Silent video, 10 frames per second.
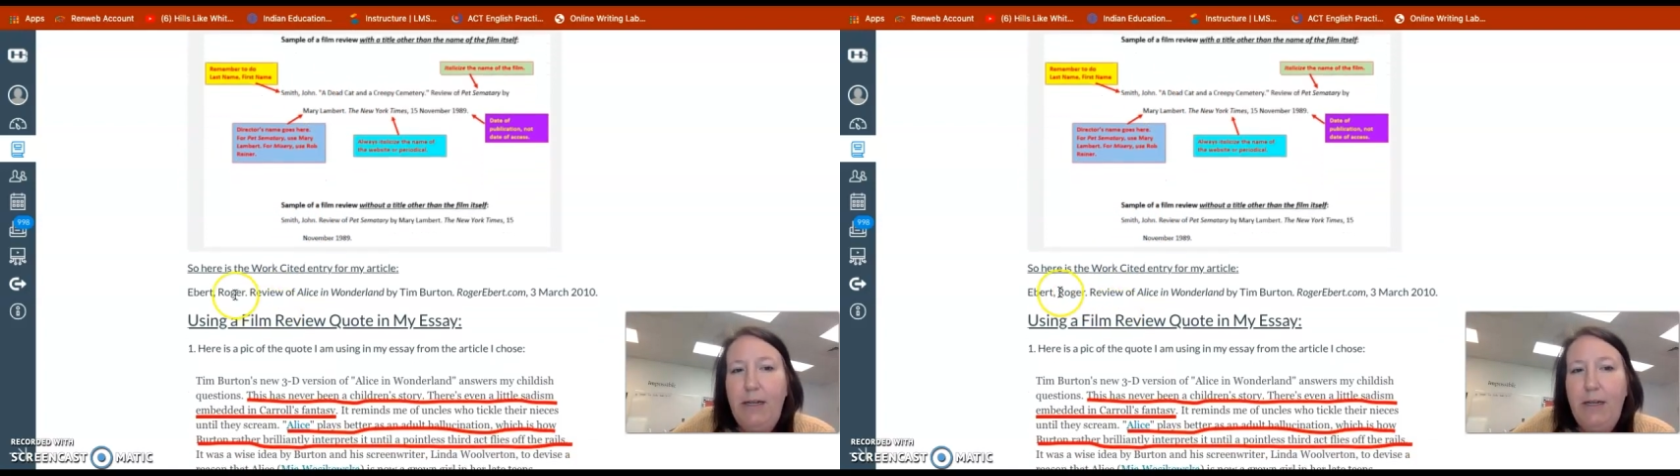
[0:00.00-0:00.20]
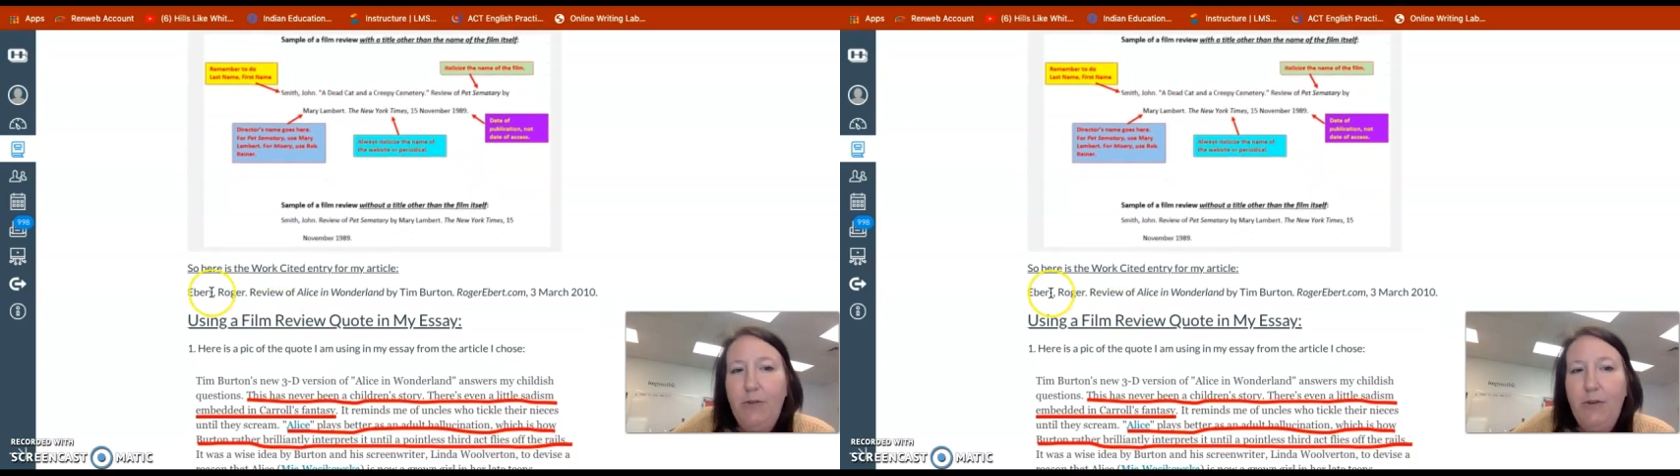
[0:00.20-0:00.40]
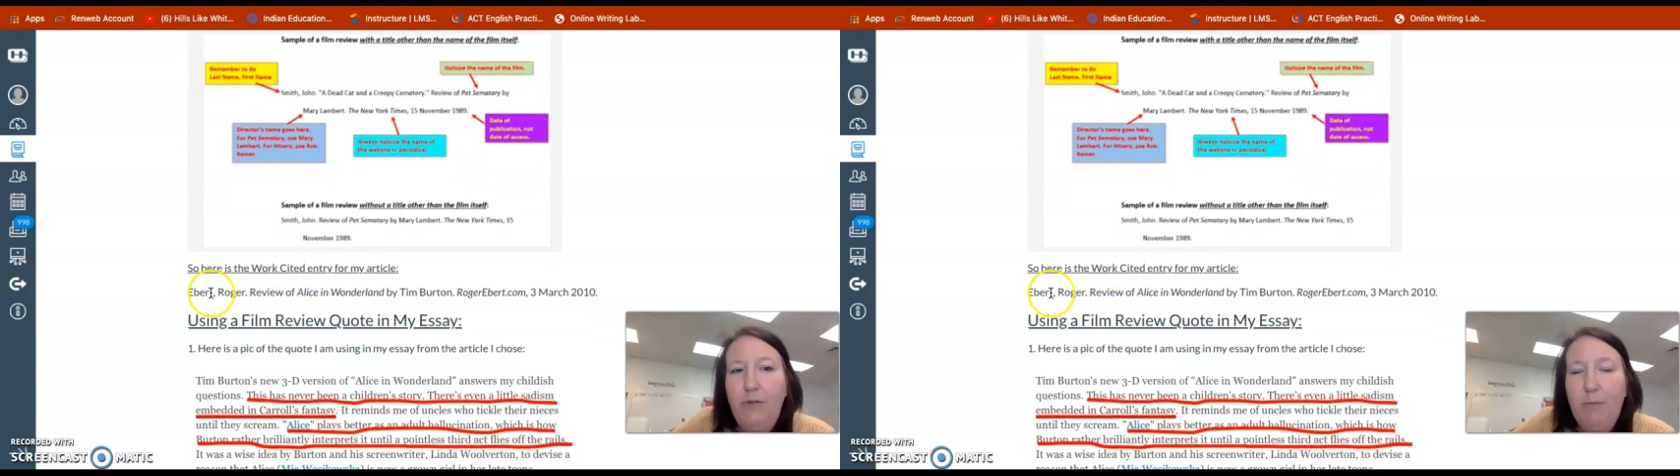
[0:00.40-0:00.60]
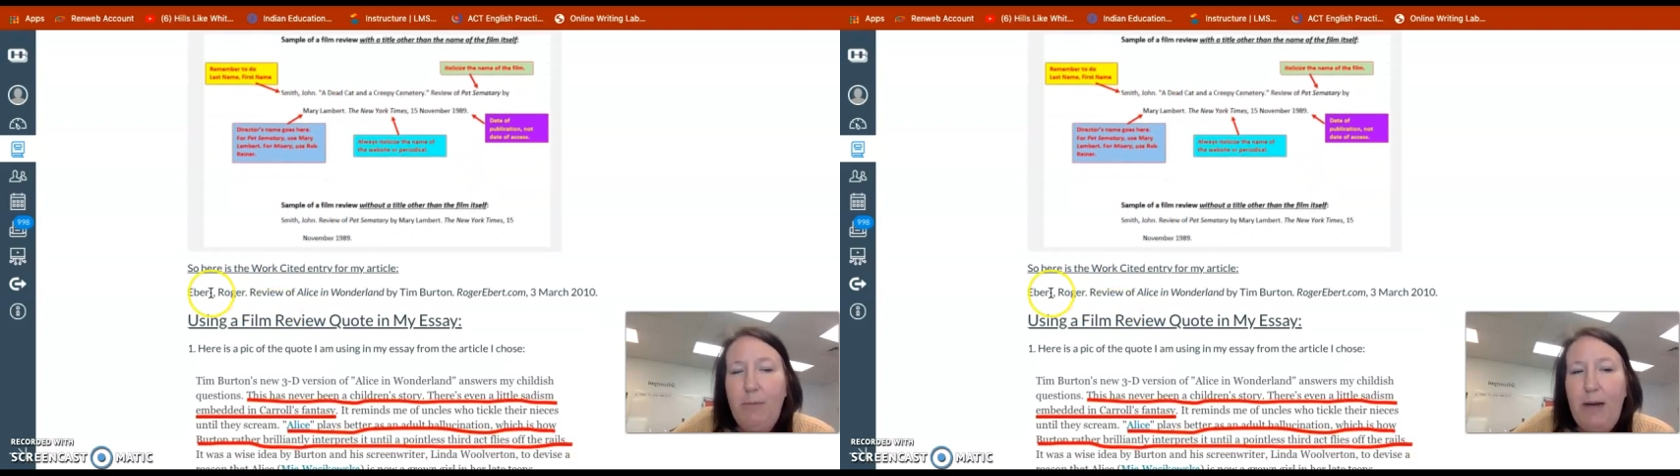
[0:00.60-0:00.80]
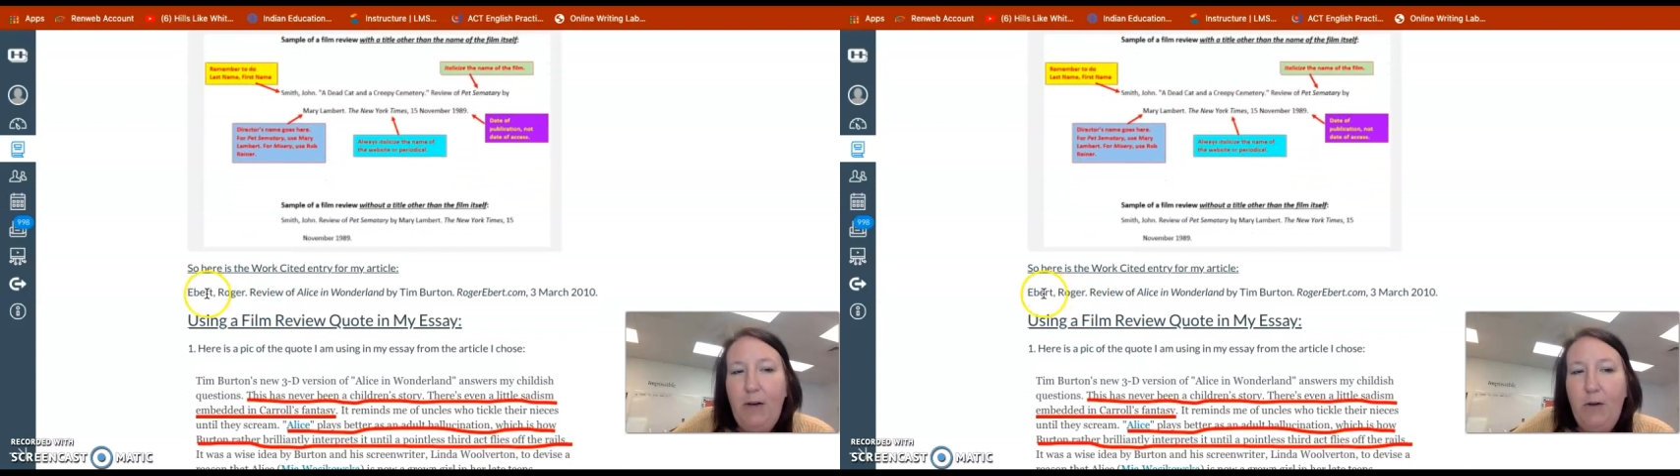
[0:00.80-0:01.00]
entry for
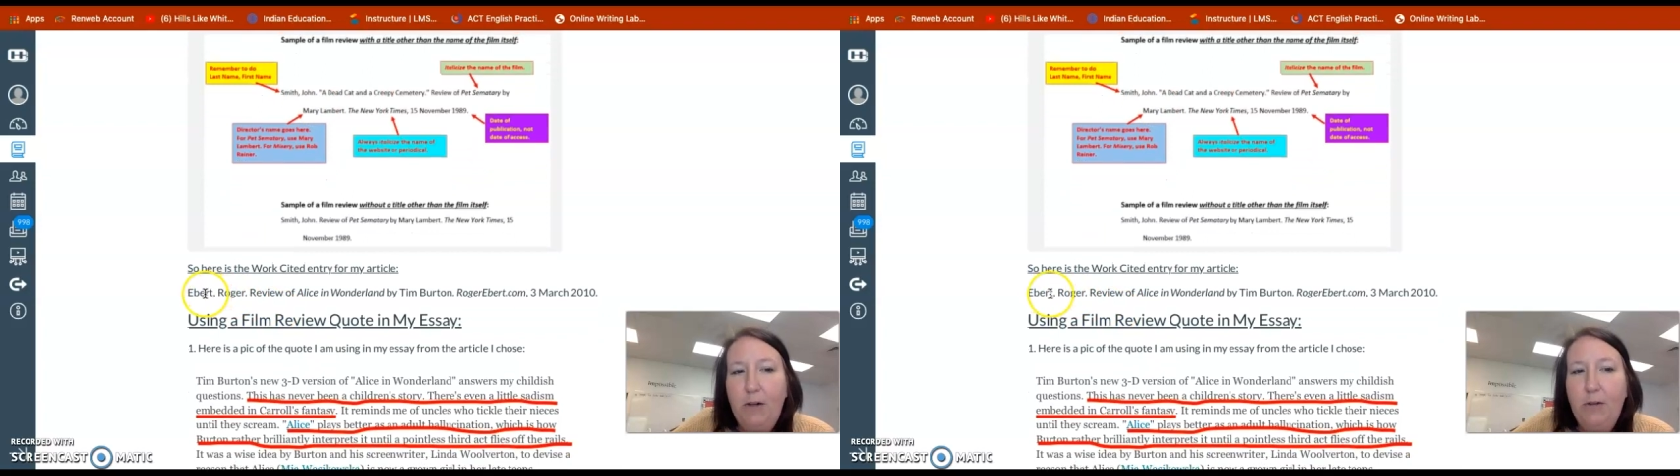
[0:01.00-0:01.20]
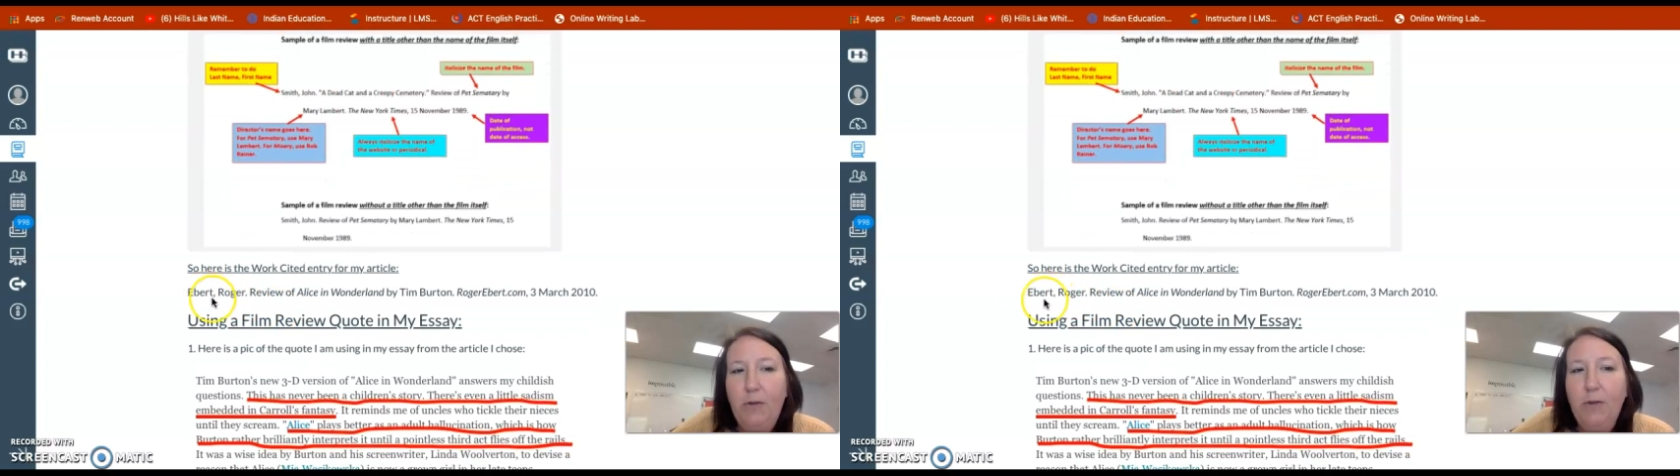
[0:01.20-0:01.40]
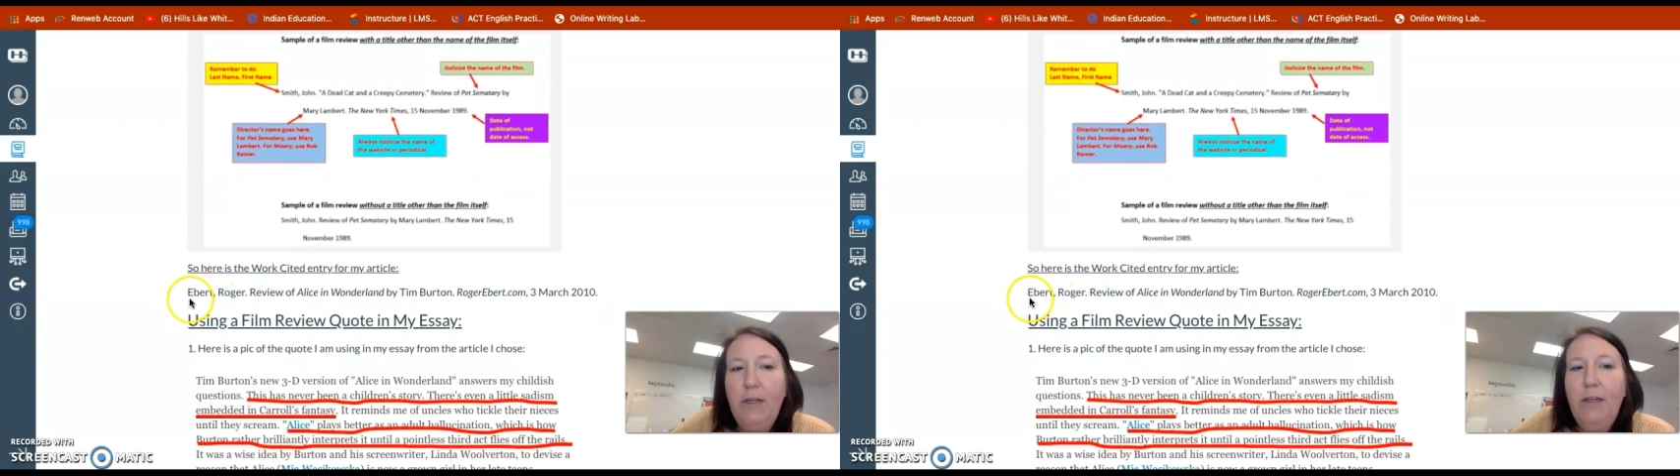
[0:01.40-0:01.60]
my article.